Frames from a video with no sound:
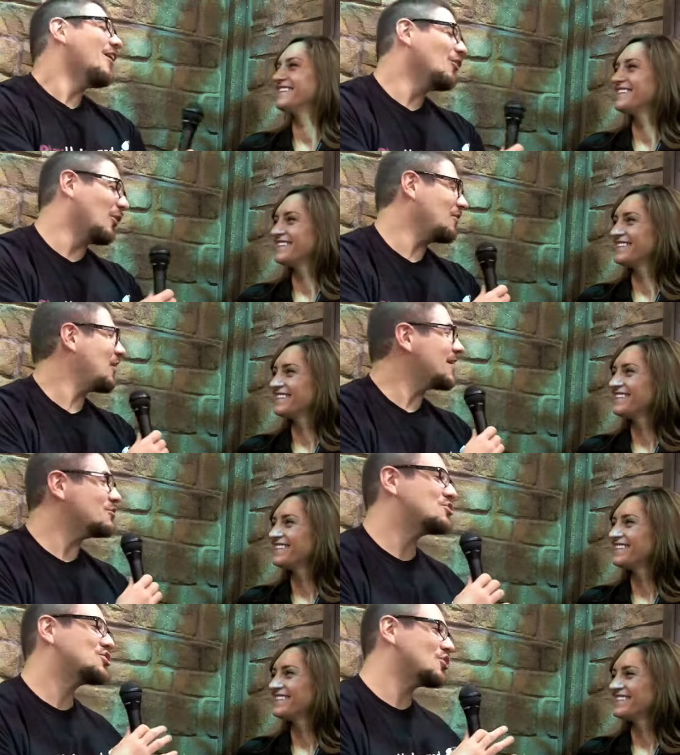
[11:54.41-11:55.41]
Speaker 1: Laura, thank
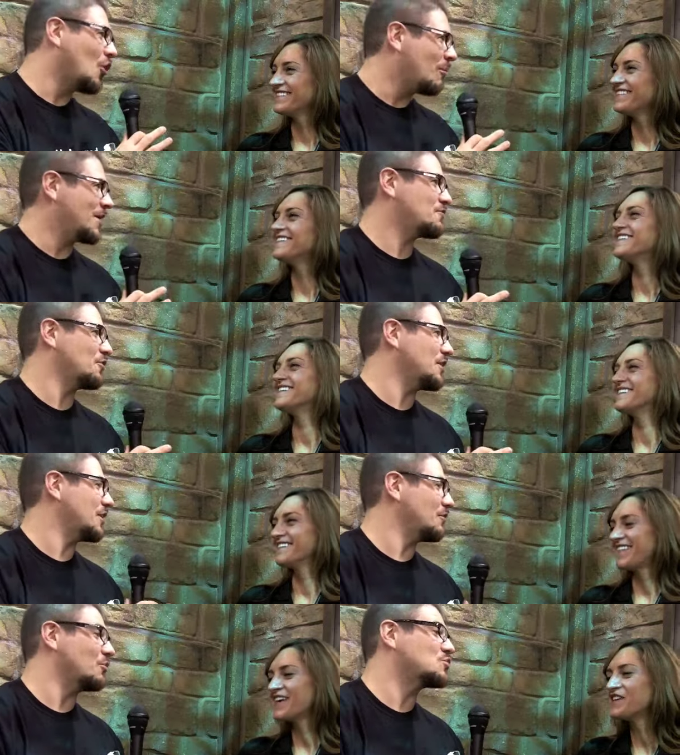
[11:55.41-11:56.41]
you so much for the
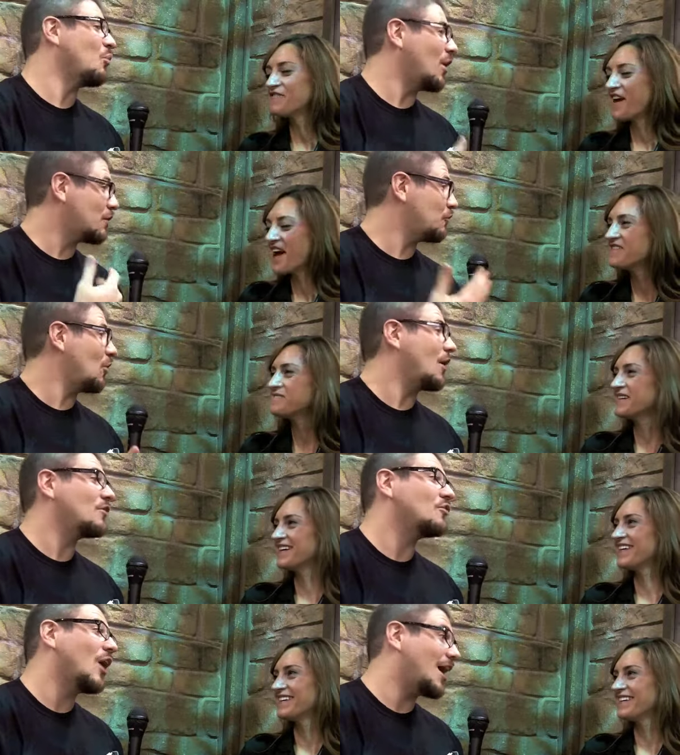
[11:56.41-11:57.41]
interview. Thank it was wonderful. A
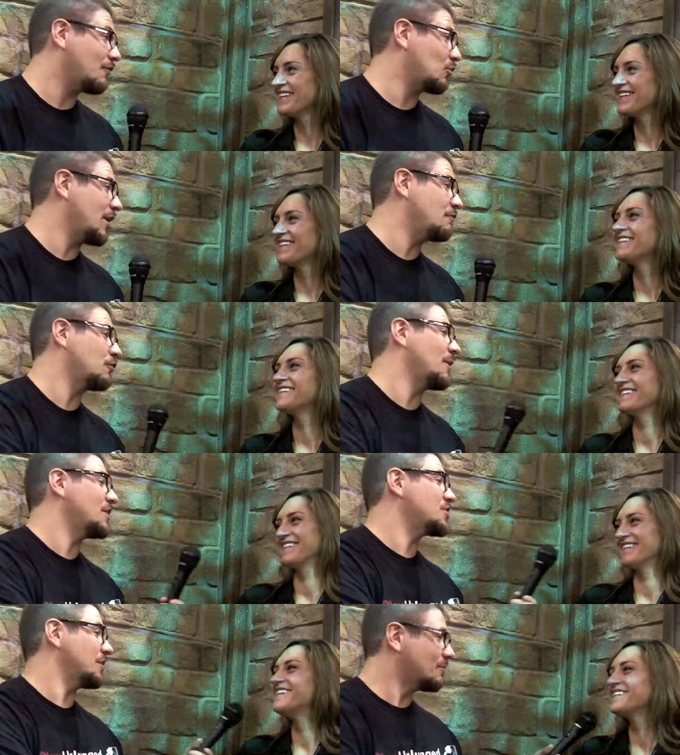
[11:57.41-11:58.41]
lot of great
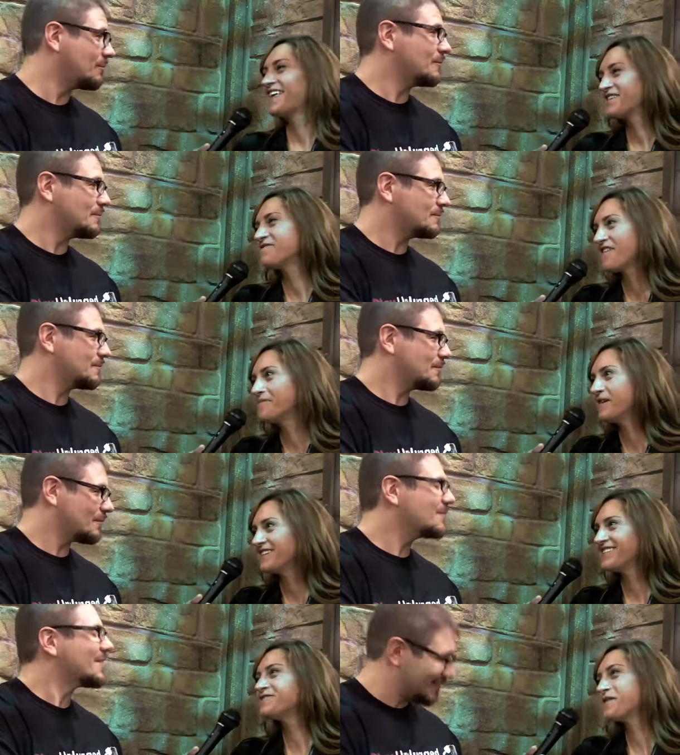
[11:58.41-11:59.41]
information.
Speaker 2: Thank you very
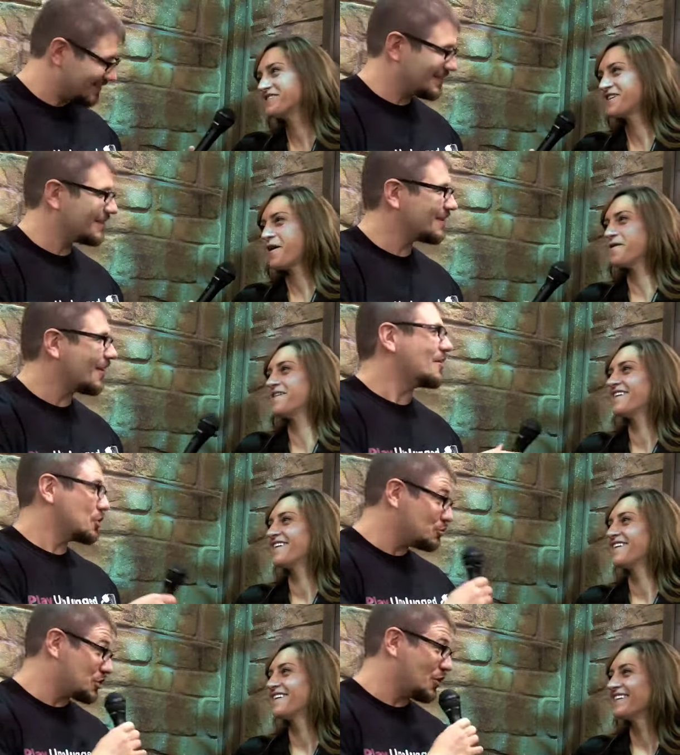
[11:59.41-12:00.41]
much. Enjoy the show.
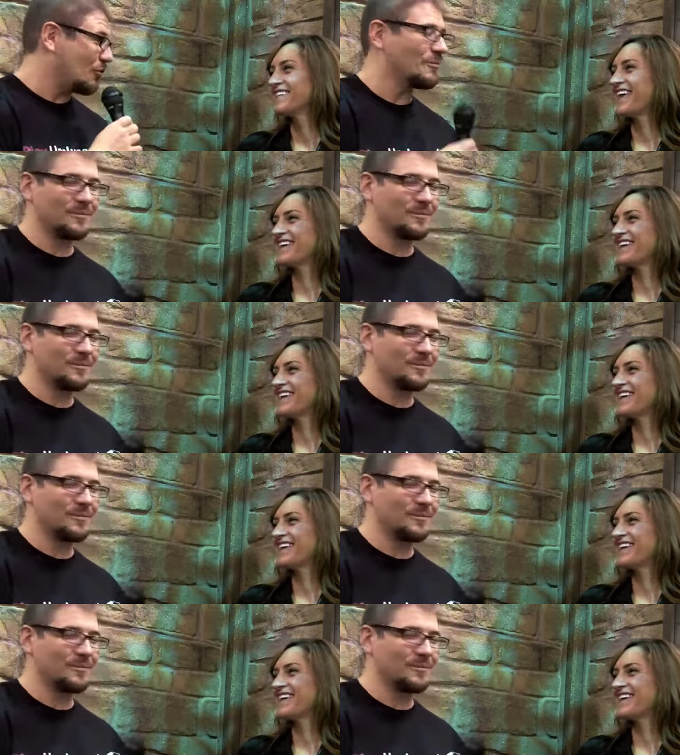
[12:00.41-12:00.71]
Speaker 1: You too.